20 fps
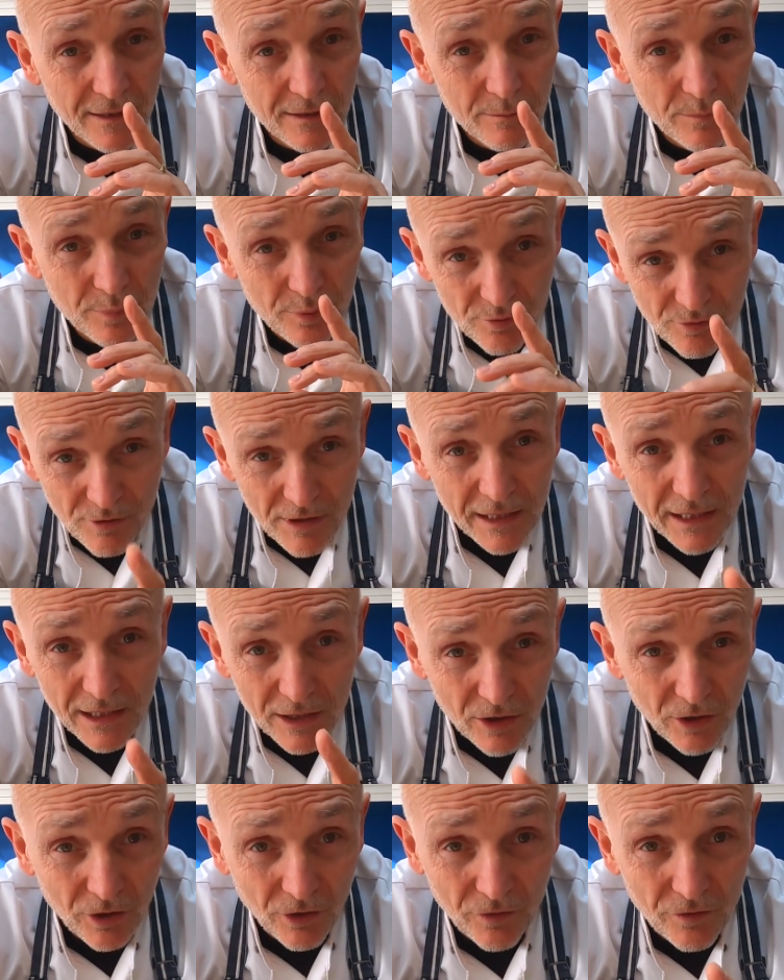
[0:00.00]
pretty
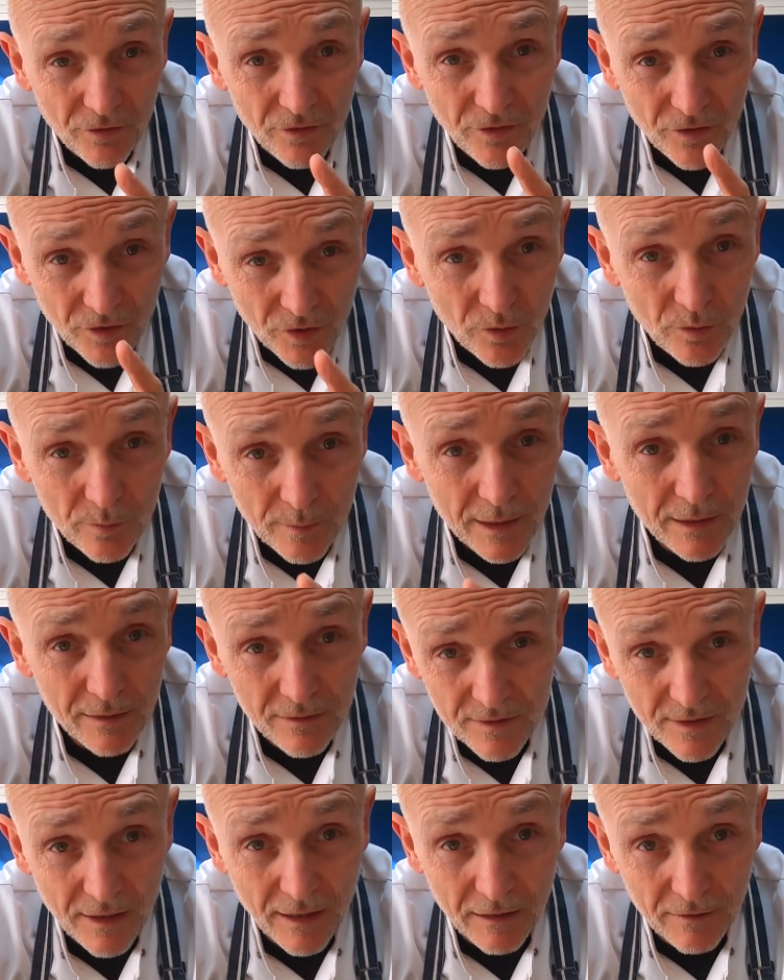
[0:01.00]
good 2
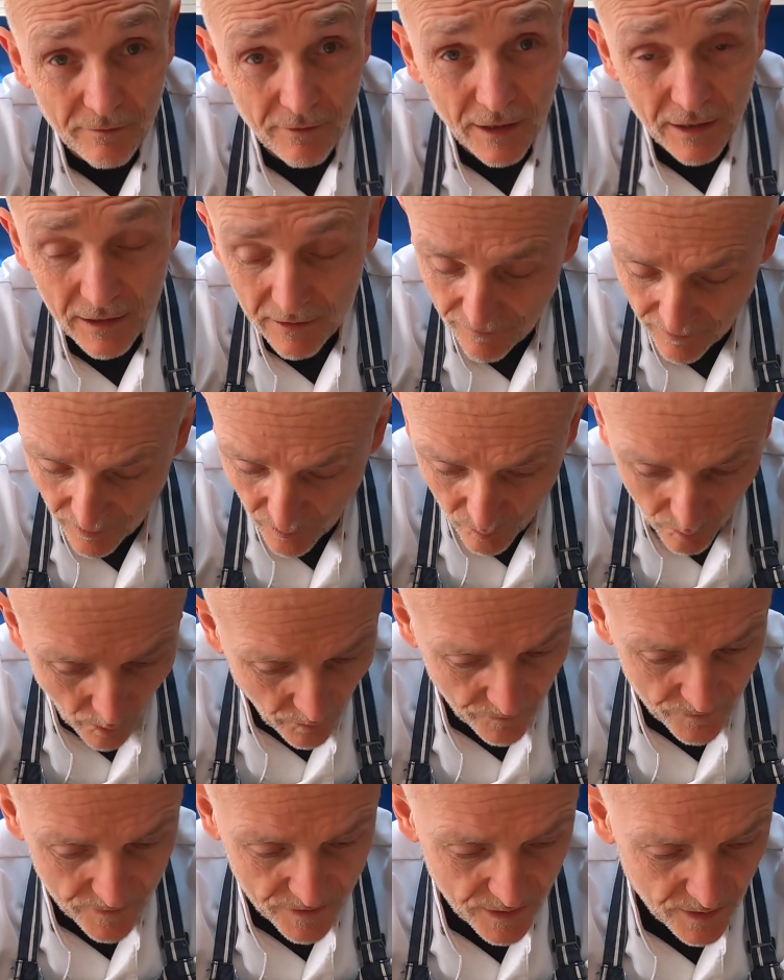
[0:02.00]
meals out of it. And if you
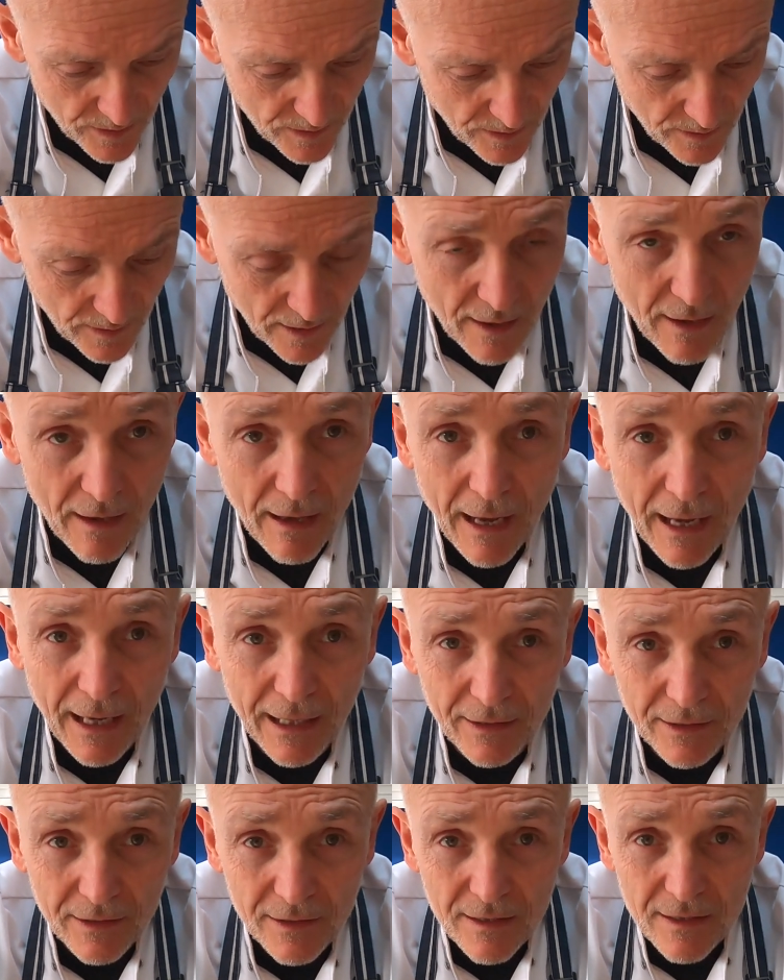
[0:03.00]
want to
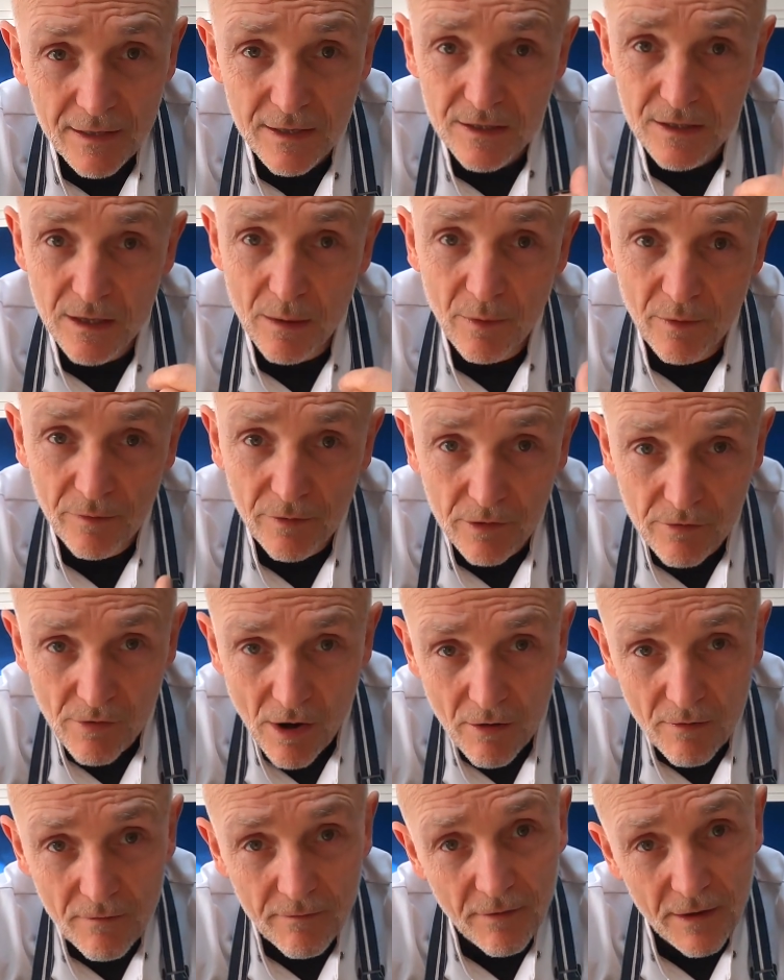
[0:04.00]
add some of your
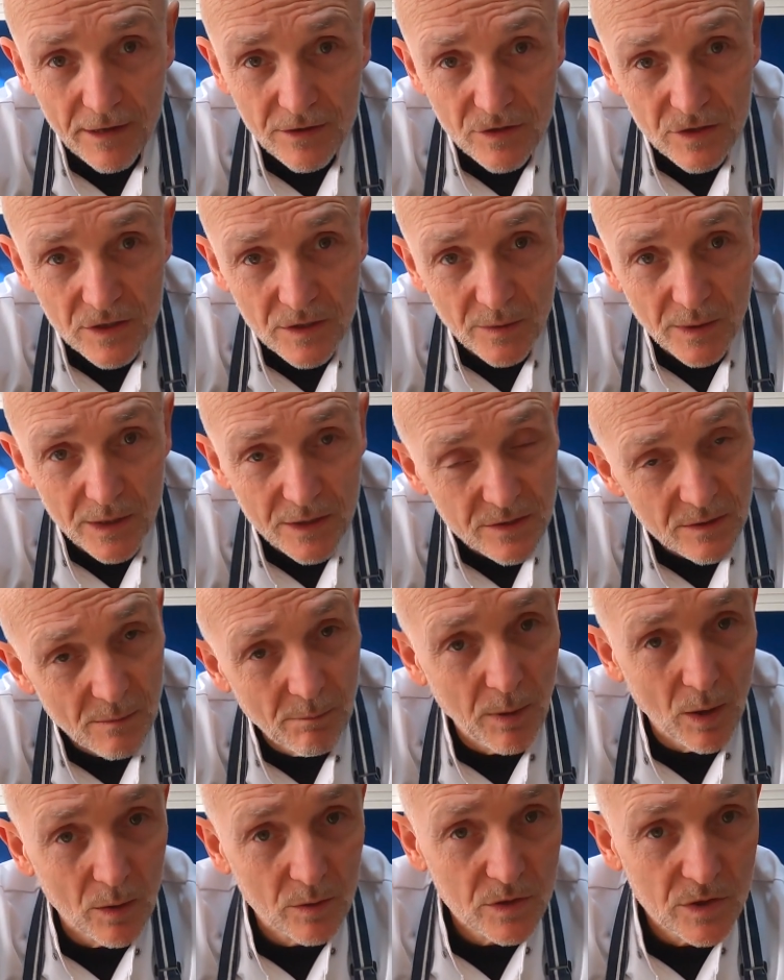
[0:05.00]
own veg to it to
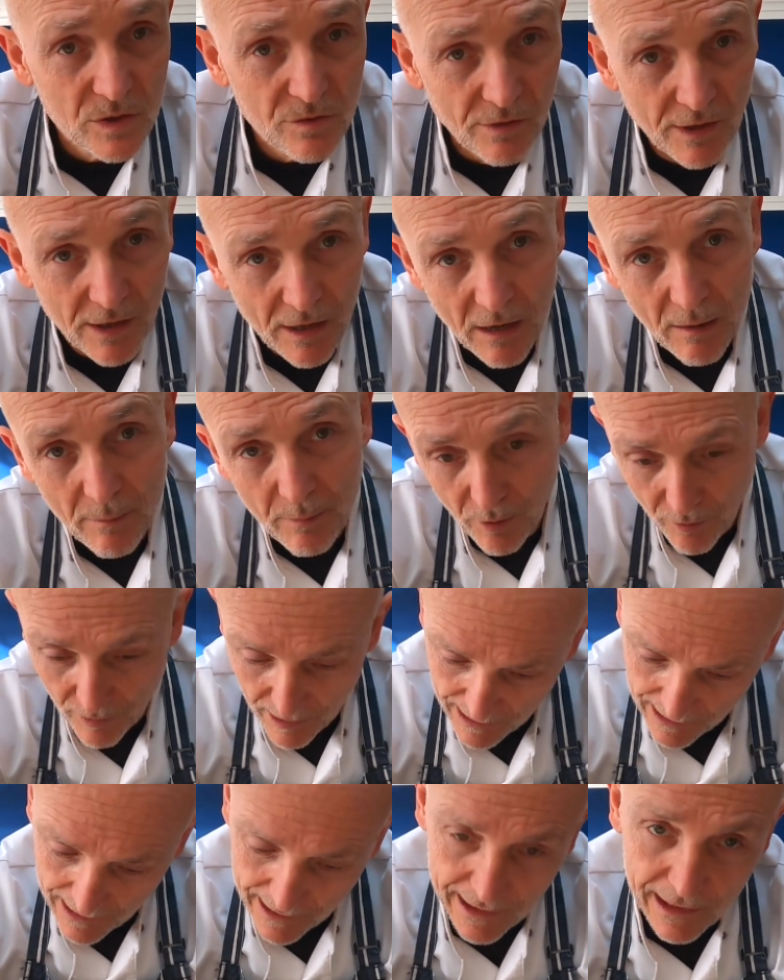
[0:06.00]
bolster it up, or a
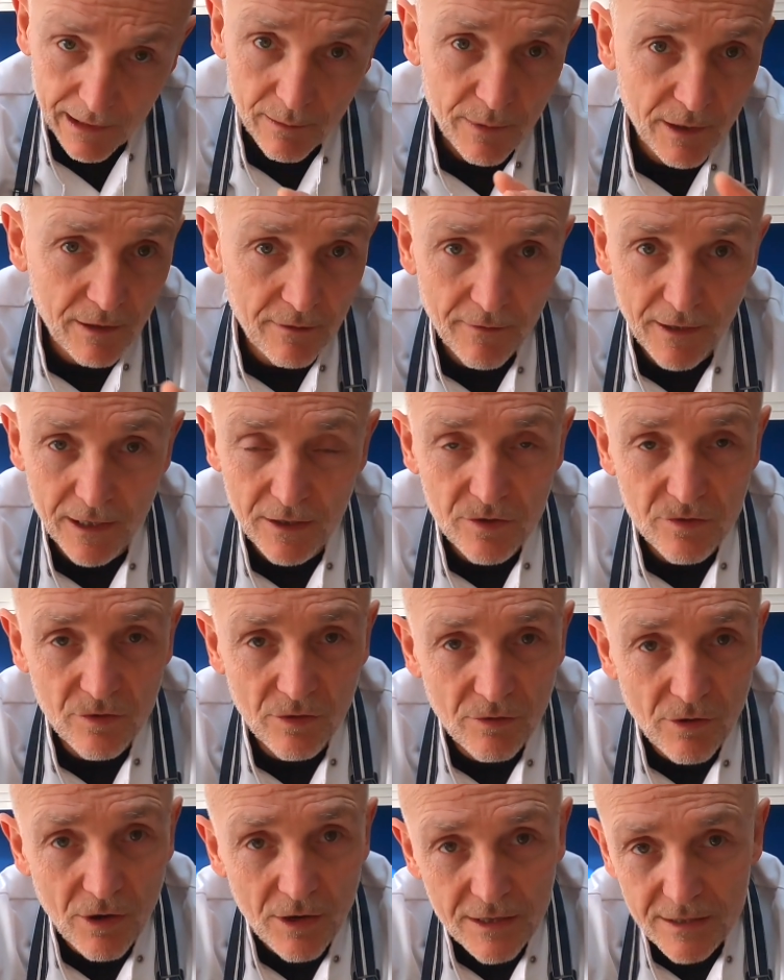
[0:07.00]
little bit of extra
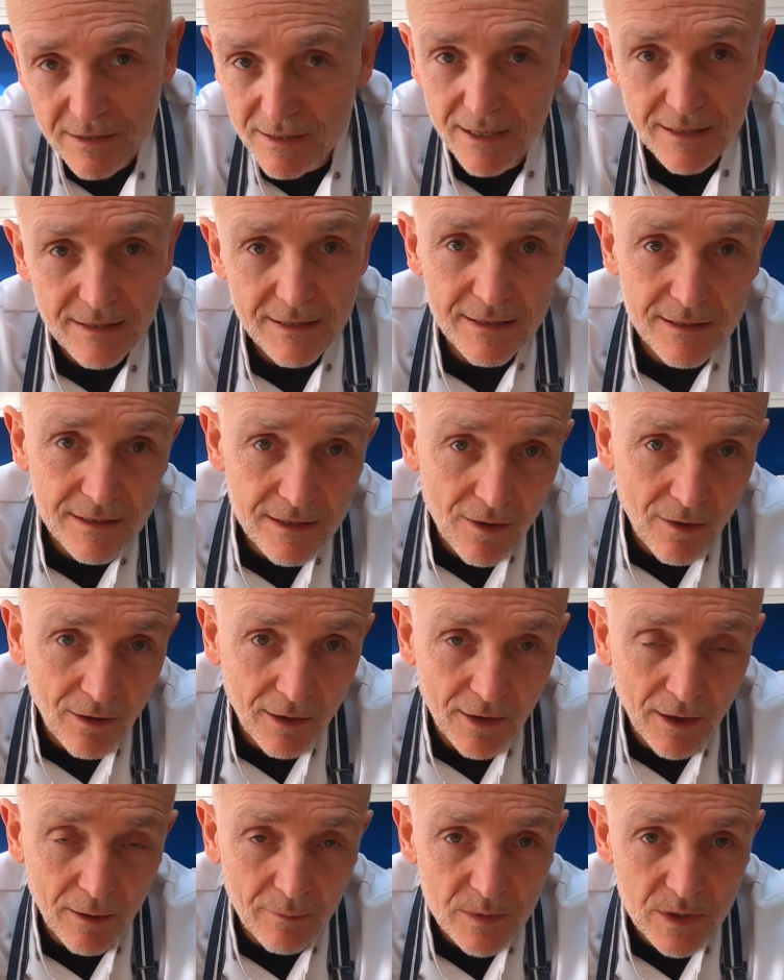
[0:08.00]
rice, that's
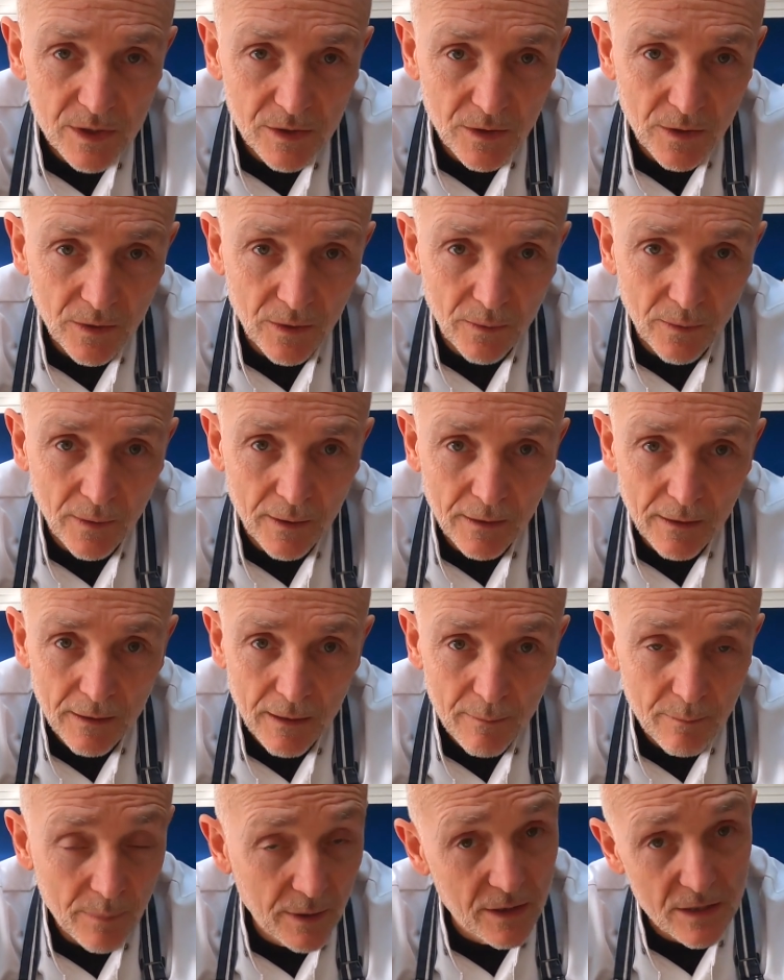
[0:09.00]
entirely up to you,
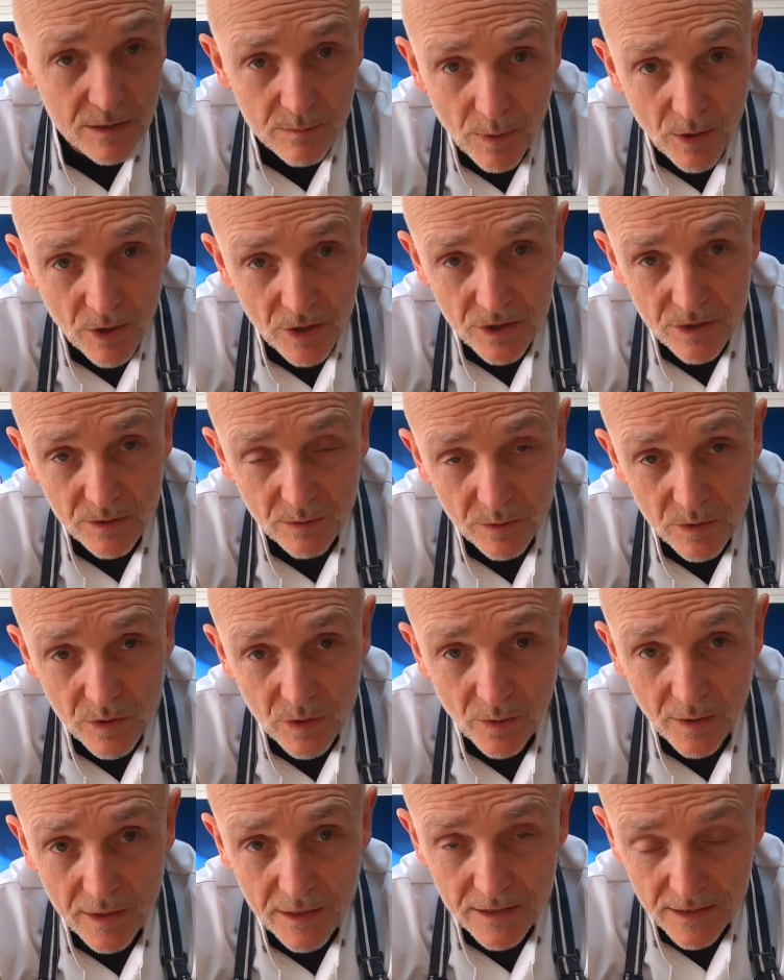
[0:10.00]
but it's personal
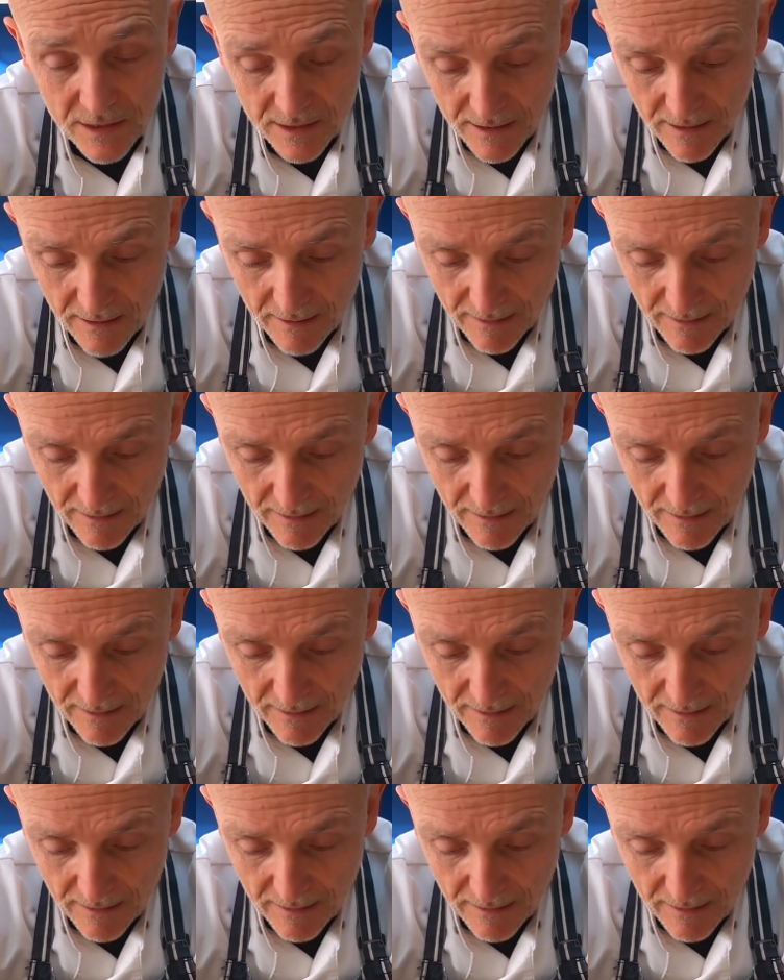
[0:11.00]
choice.